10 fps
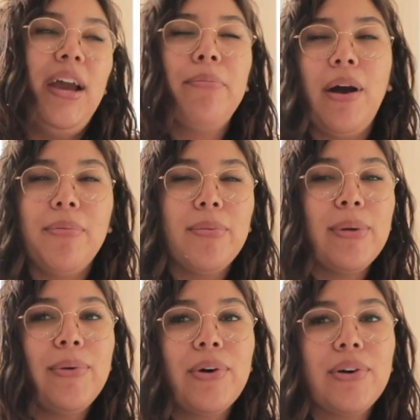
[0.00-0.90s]
I
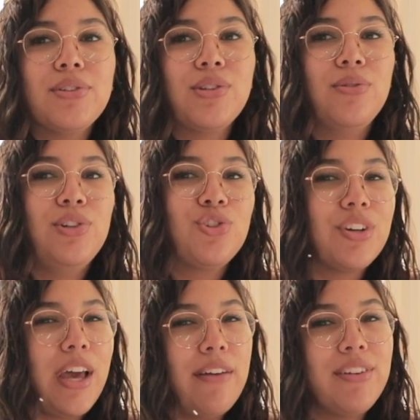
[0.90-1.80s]
probably won't go so
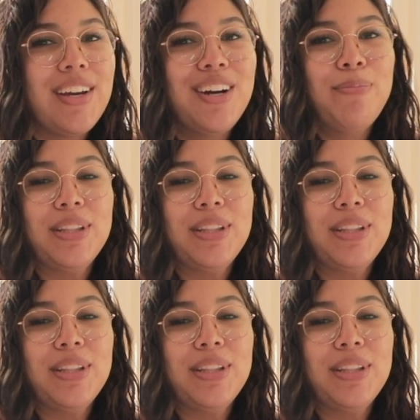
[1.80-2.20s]
neutral every year,